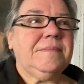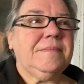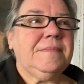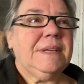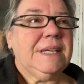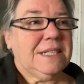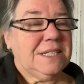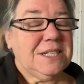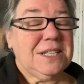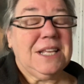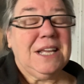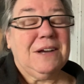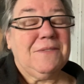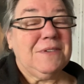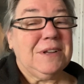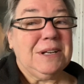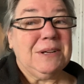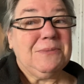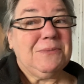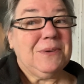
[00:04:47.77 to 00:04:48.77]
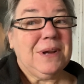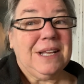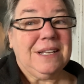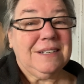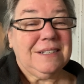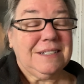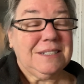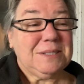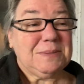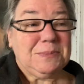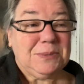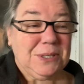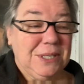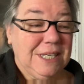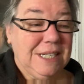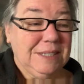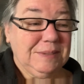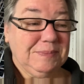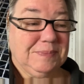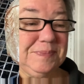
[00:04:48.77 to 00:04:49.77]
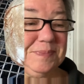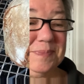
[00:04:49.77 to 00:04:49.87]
into the oven it went this morning.